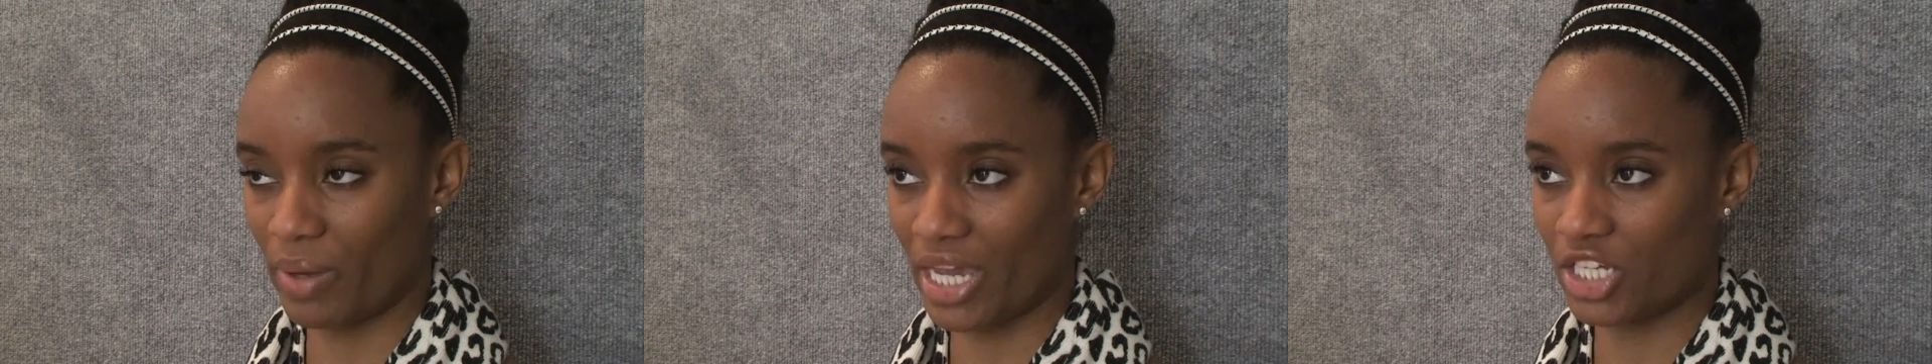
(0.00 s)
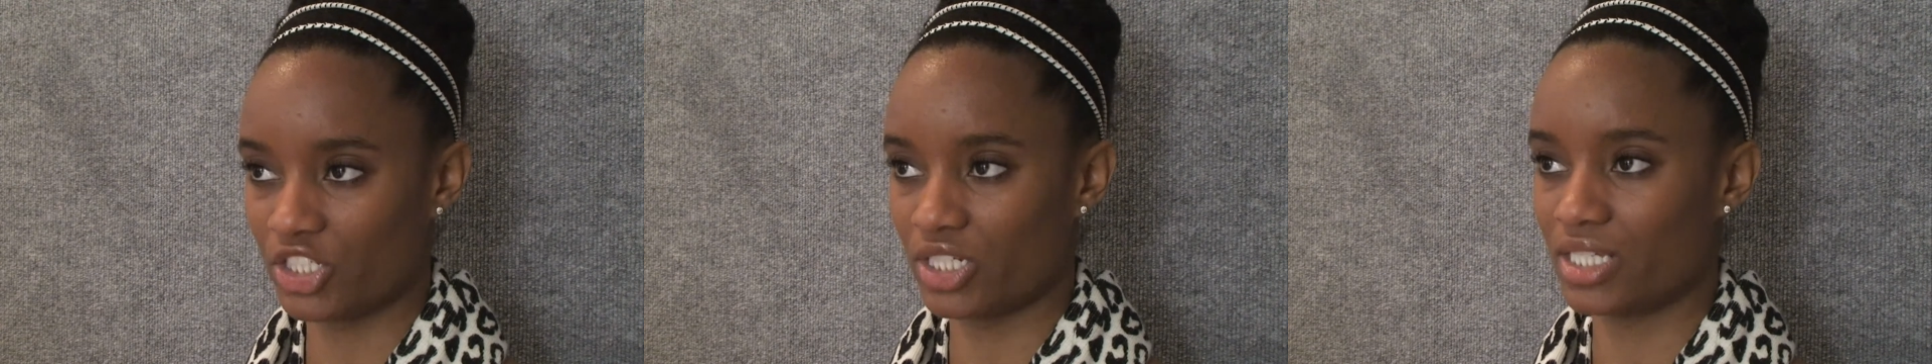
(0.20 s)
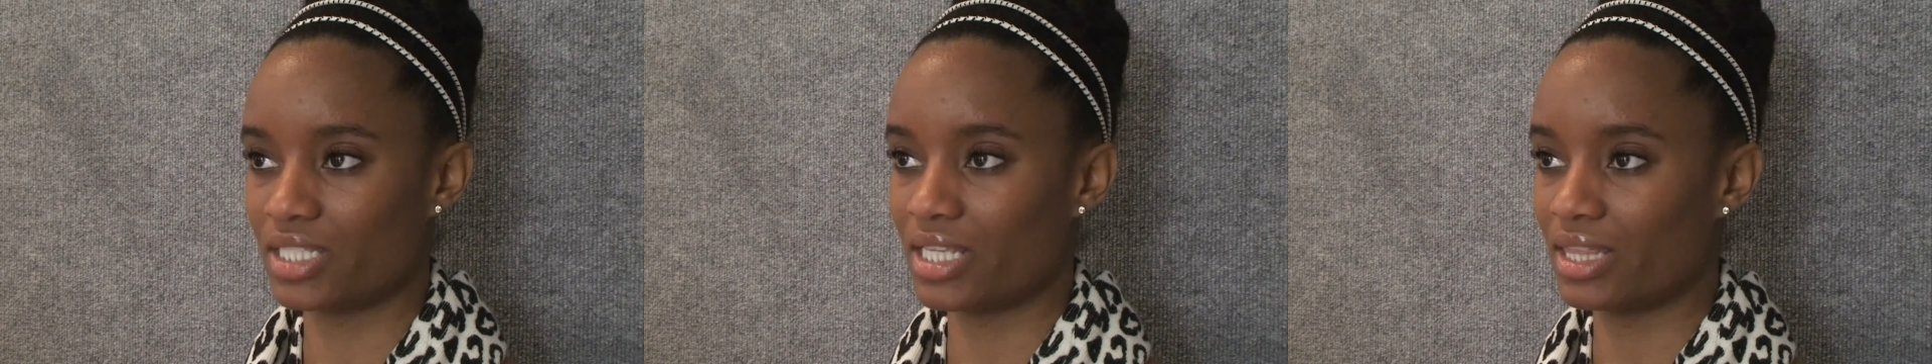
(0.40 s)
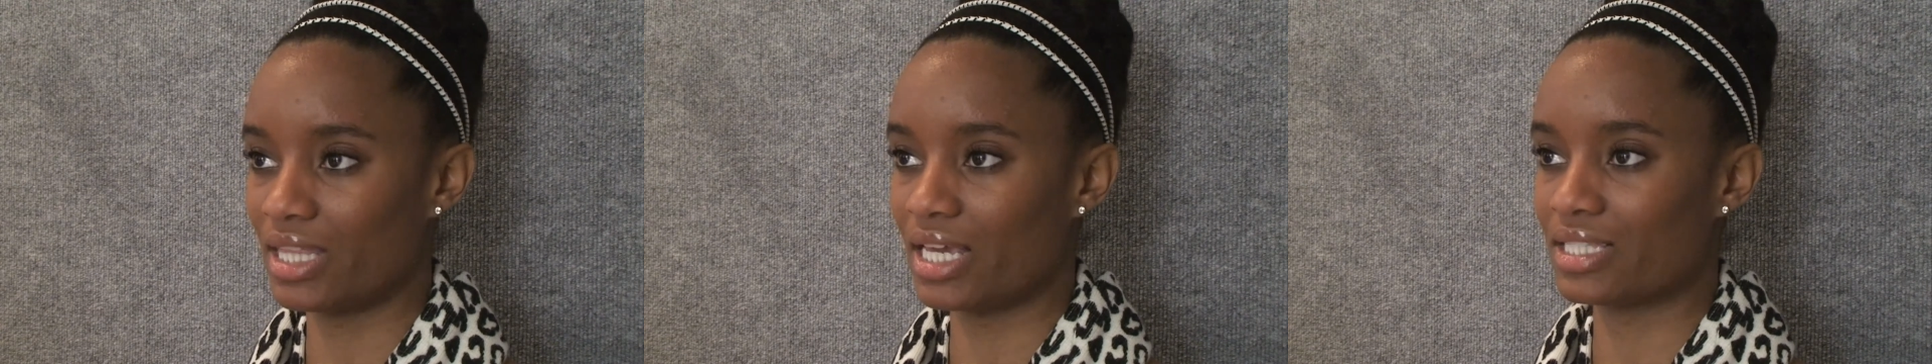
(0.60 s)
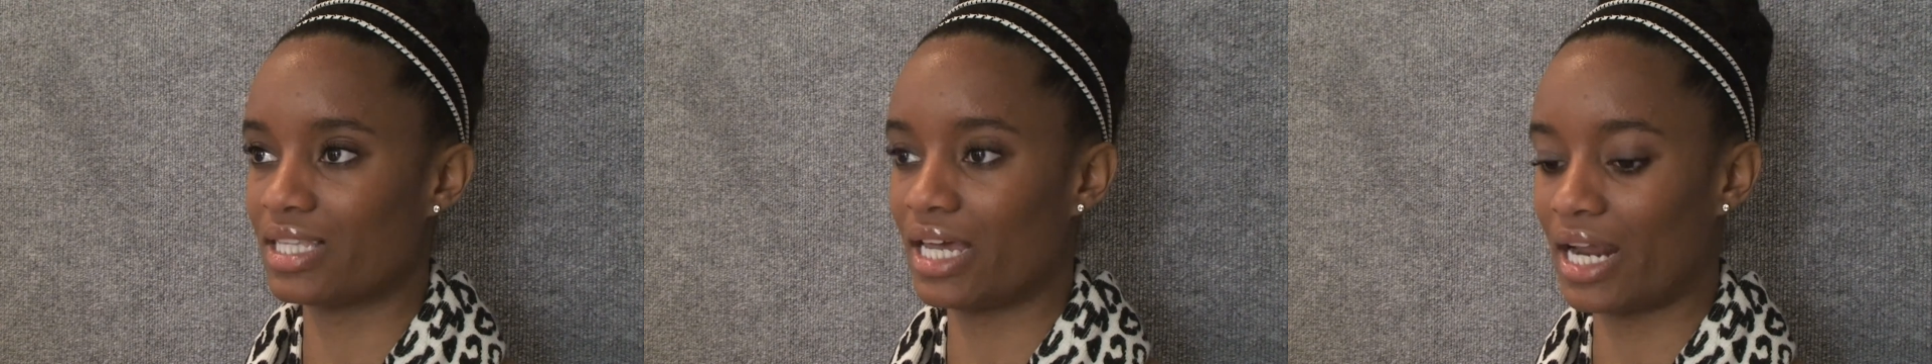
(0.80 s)
pages and
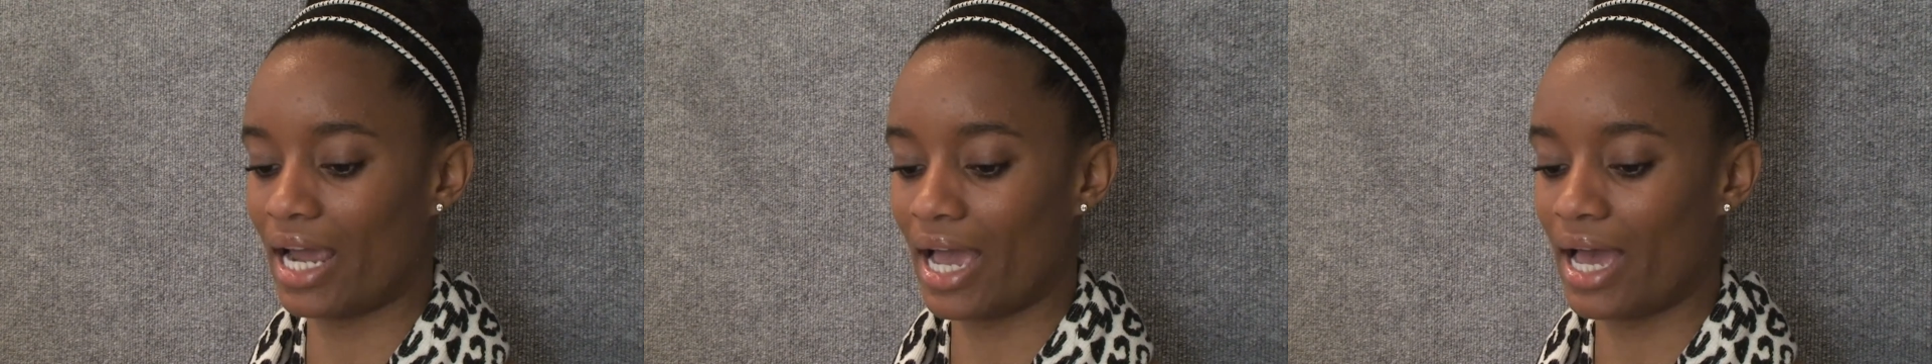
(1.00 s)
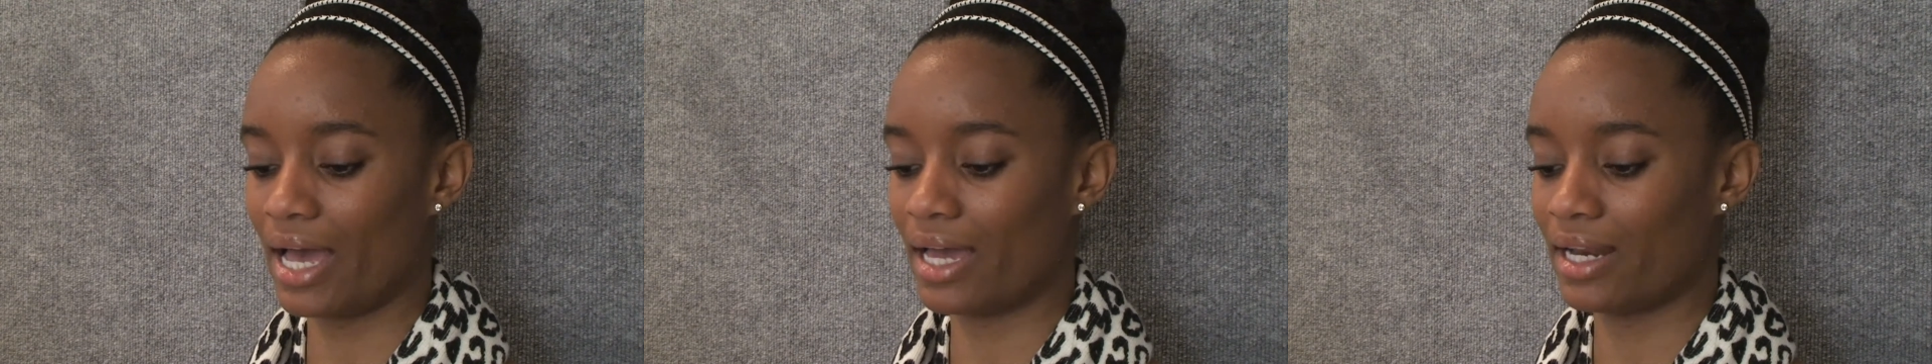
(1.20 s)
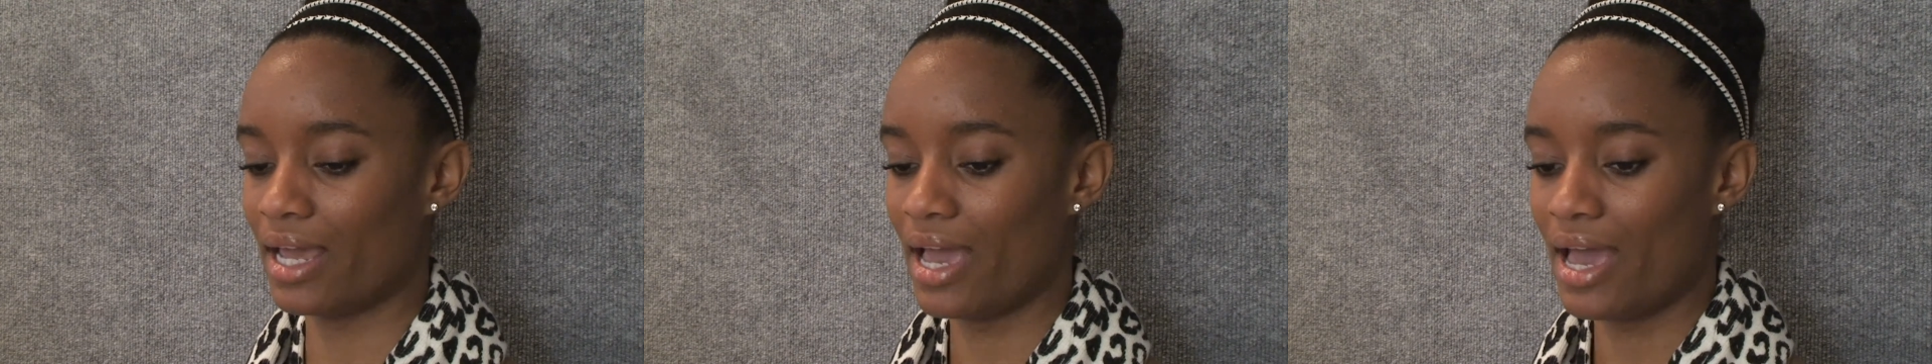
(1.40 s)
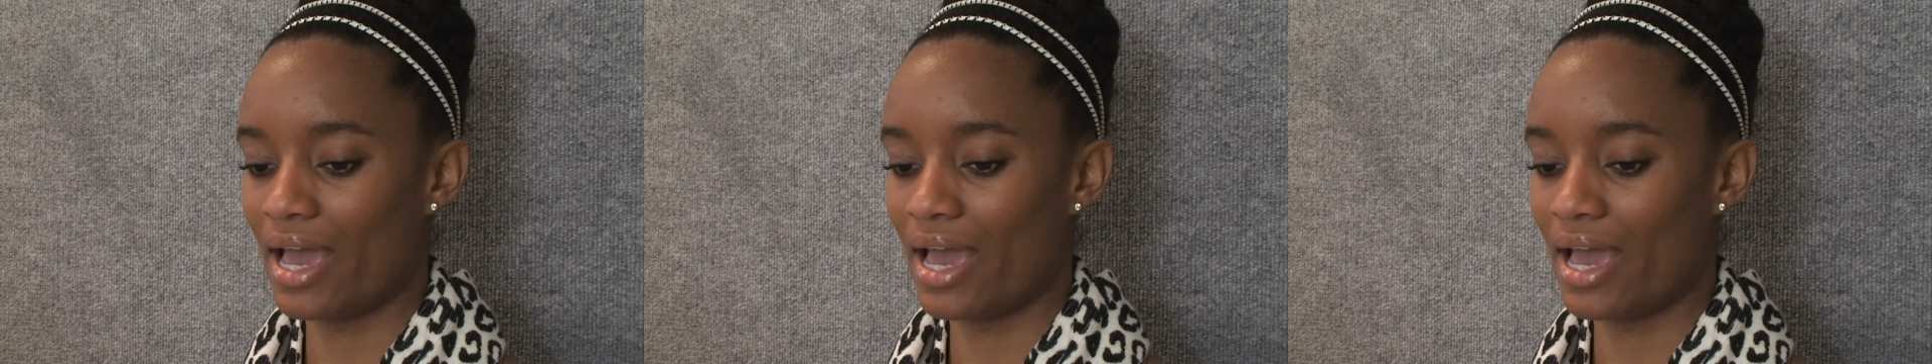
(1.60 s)
things that I had,